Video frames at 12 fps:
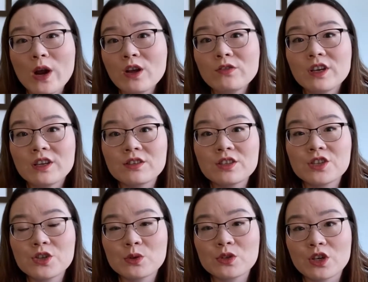One of the
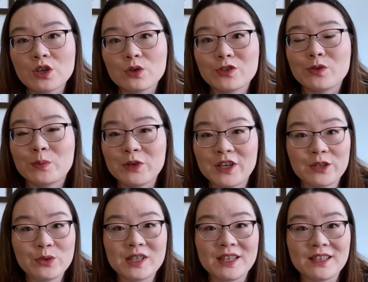essential skills for
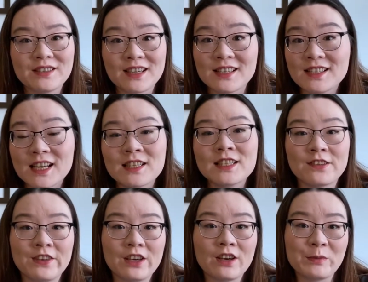PhDs is
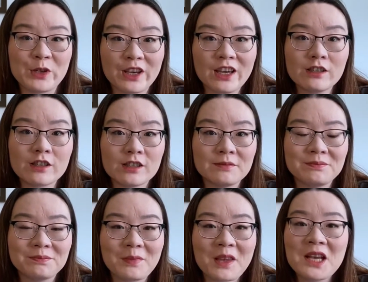scientific communication.
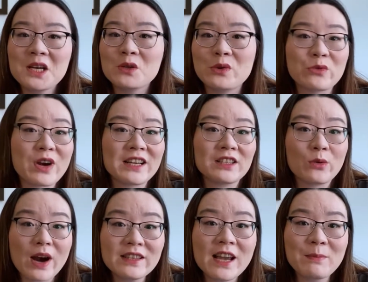We write
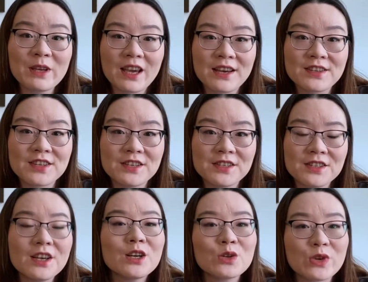grant applications,
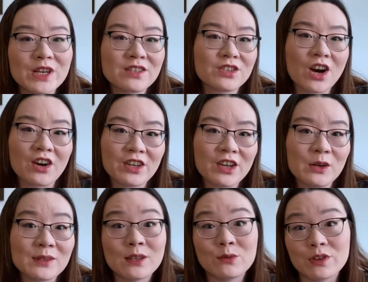research
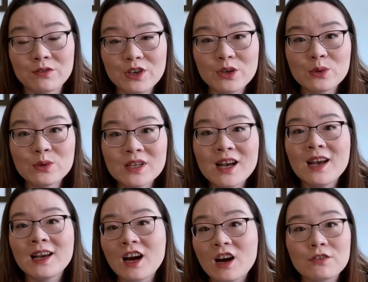articles and reviews,
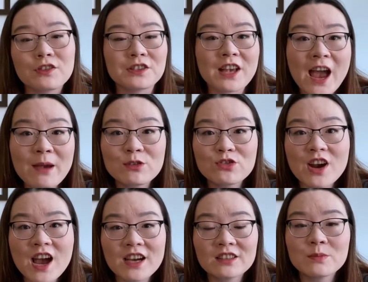conference
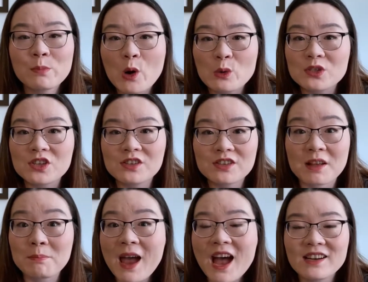abstract, posters,
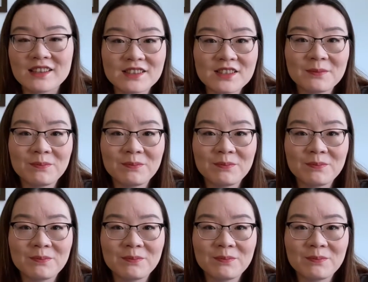and patent.